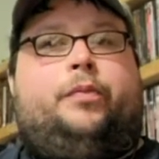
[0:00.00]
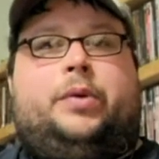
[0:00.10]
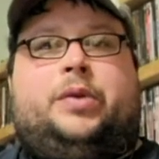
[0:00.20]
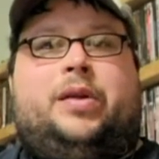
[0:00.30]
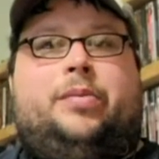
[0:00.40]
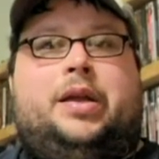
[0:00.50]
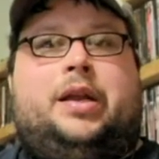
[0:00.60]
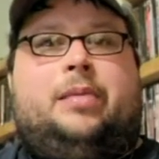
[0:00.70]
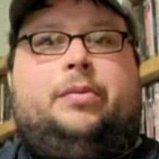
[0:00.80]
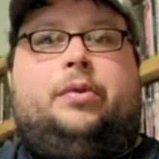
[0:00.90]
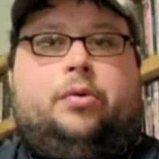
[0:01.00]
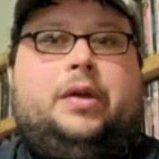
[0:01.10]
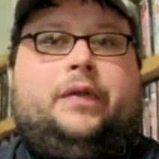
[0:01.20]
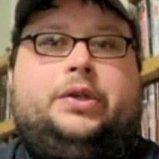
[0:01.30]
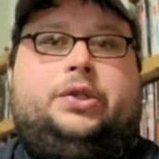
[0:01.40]
between me and him grew
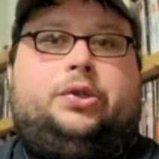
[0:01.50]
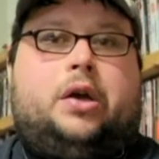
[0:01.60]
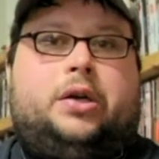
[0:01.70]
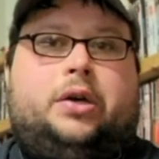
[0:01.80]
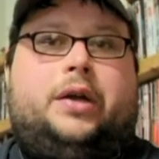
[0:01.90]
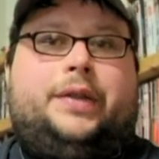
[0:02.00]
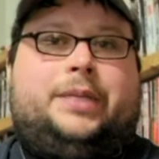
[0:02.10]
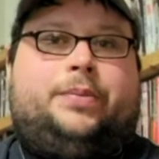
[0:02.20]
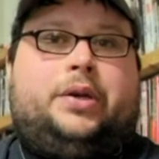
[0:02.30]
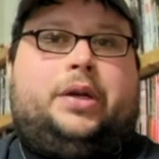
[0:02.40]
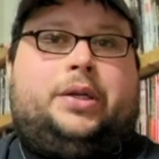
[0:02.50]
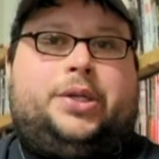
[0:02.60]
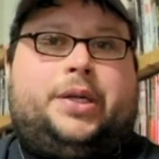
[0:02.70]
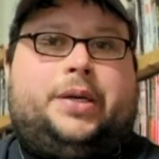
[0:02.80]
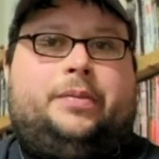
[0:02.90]
even stronger on this
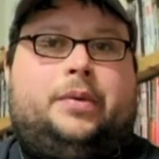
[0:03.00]
production